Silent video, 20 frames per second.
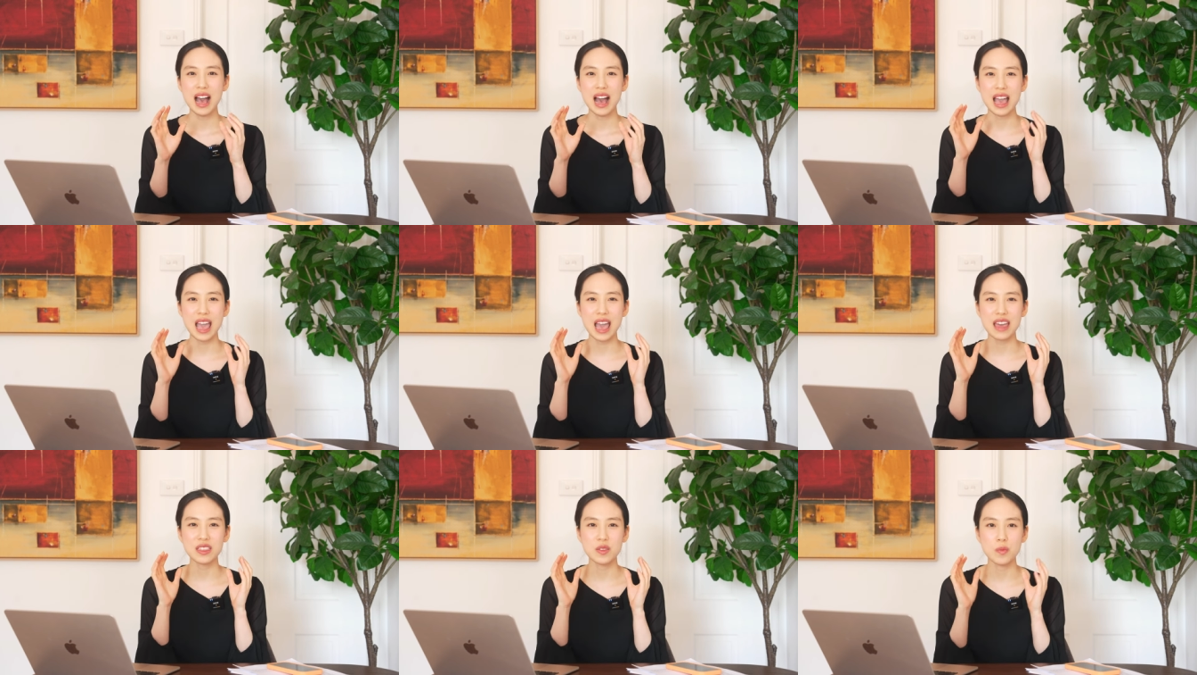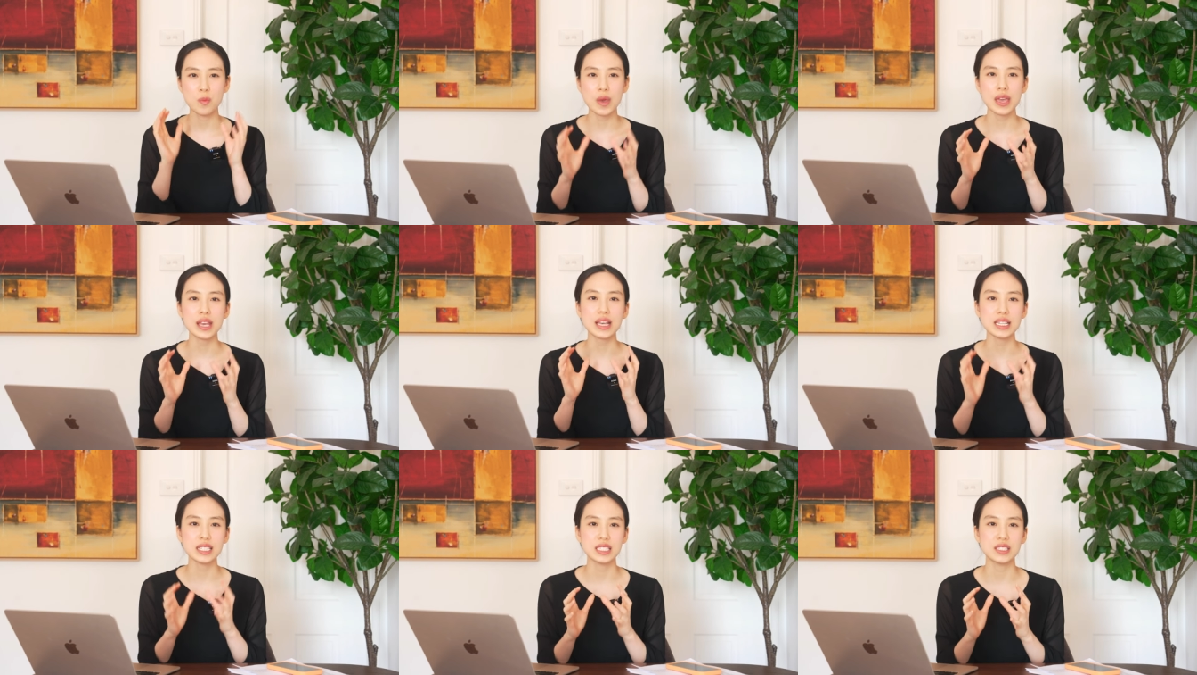I had the
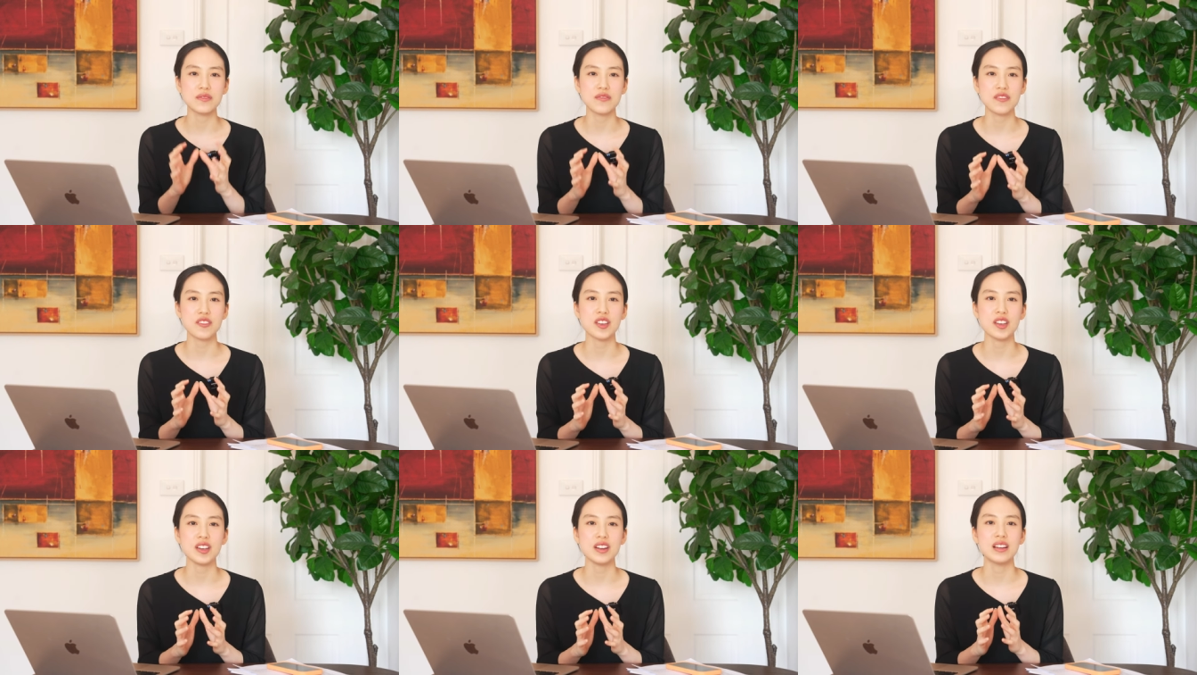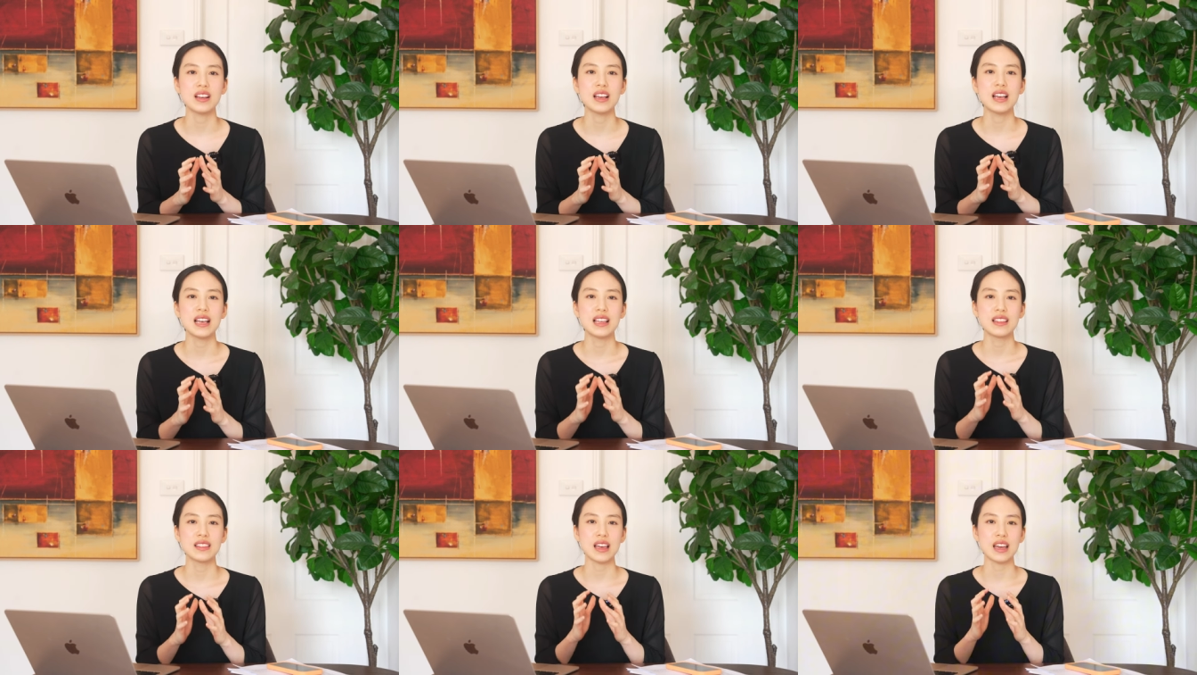biggest fear
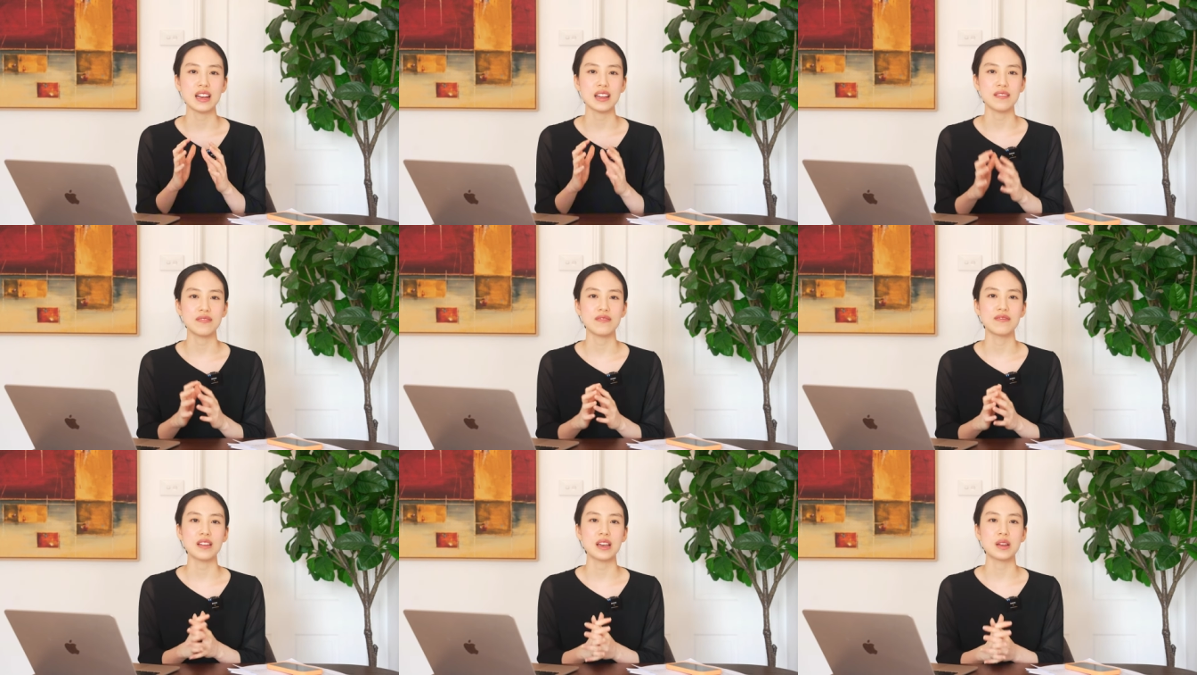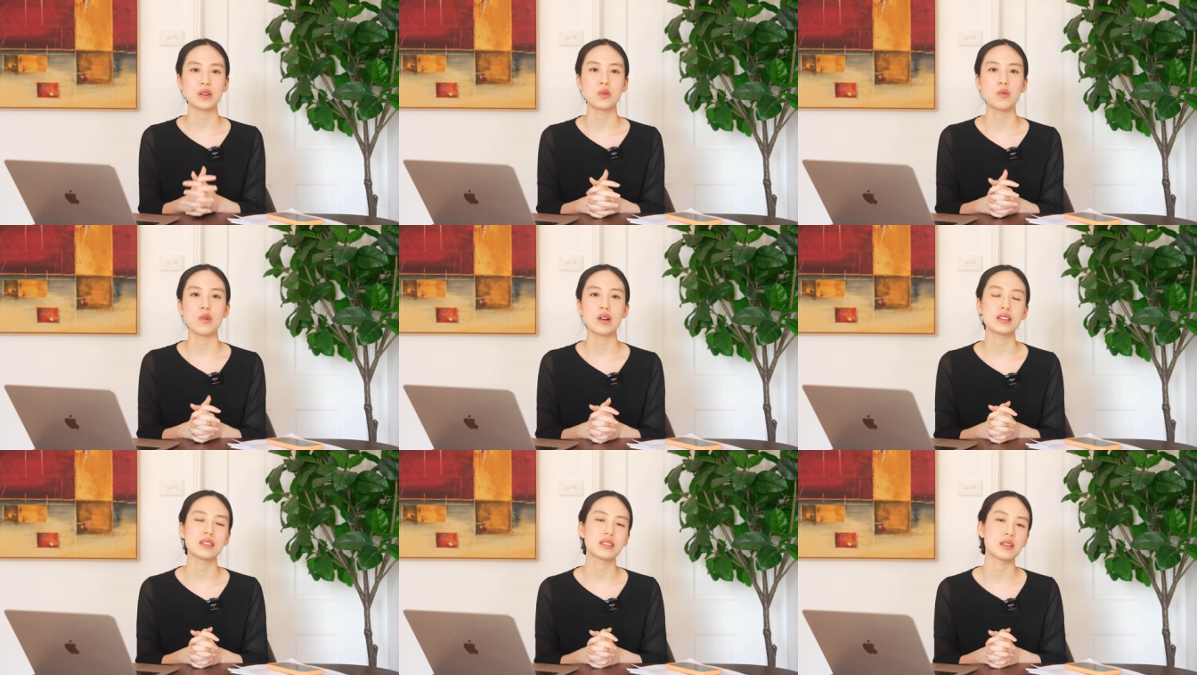that if
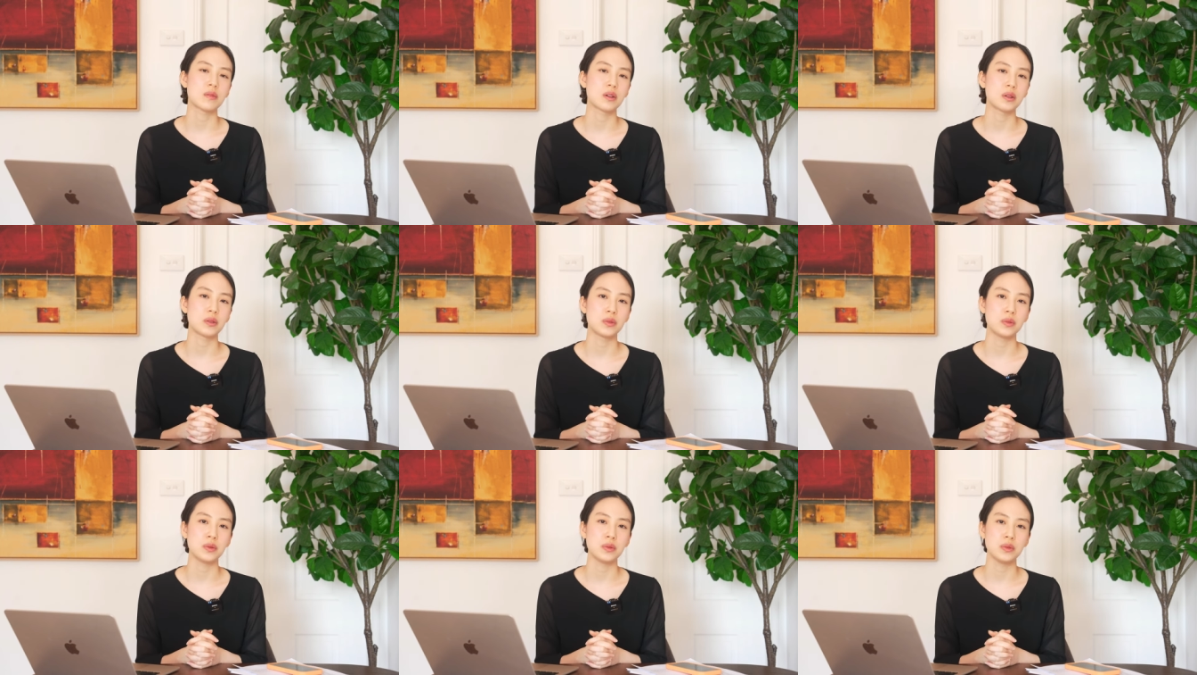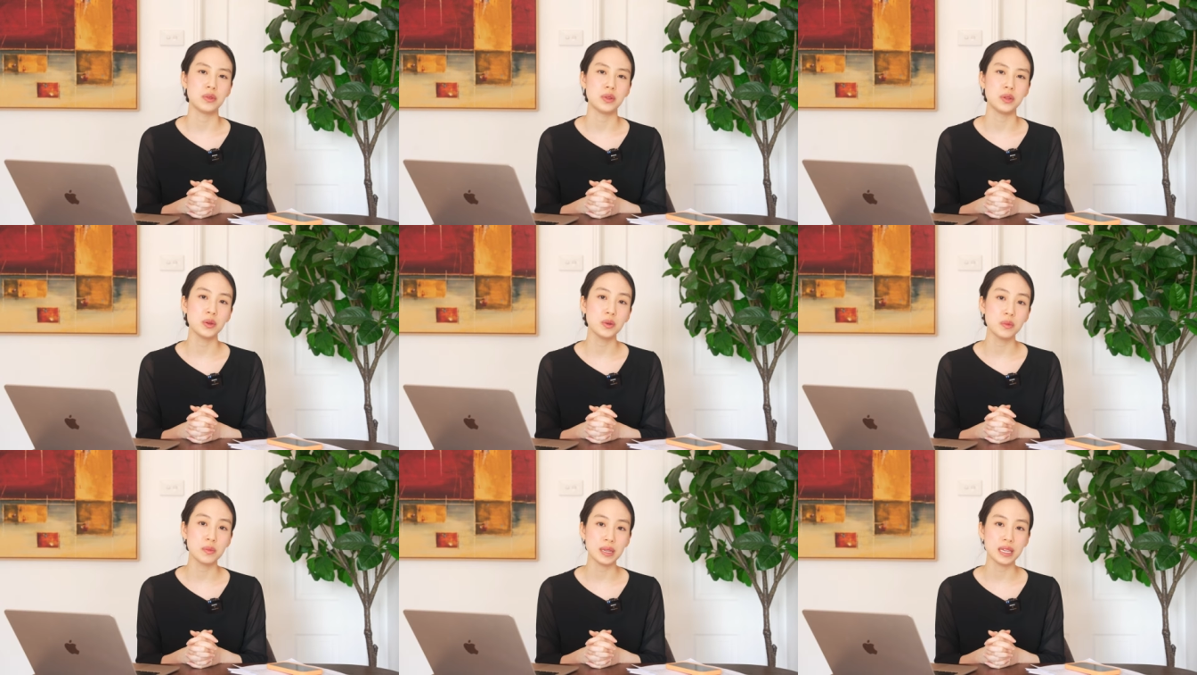and when someone who
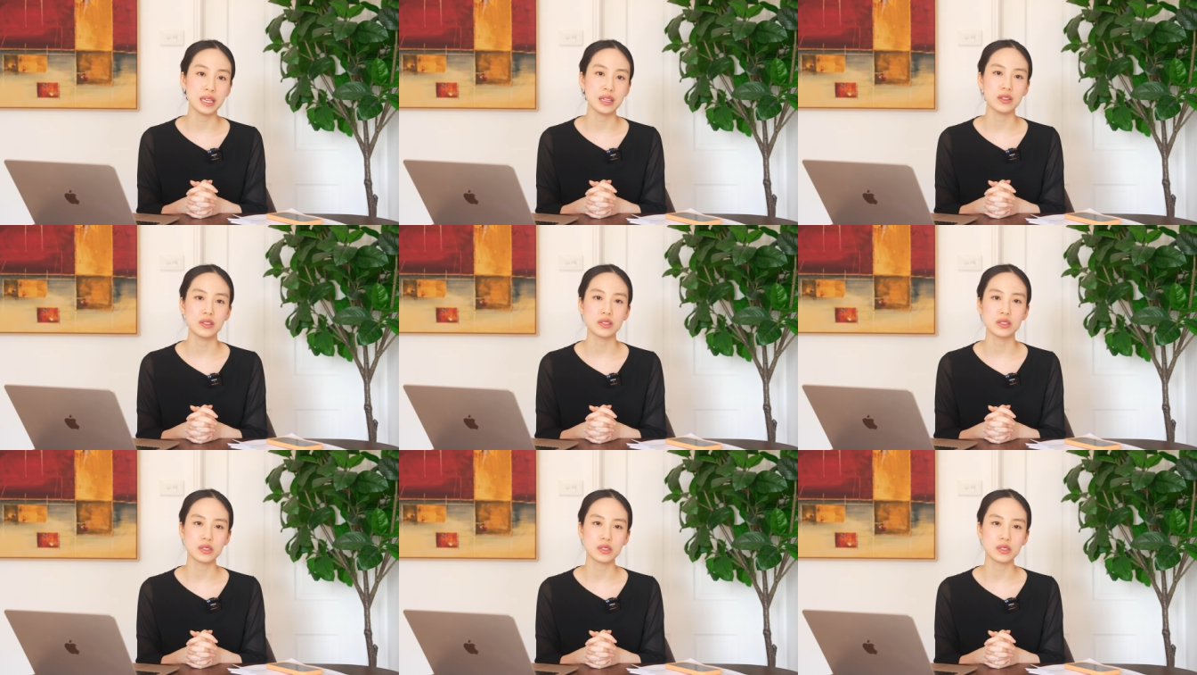knew me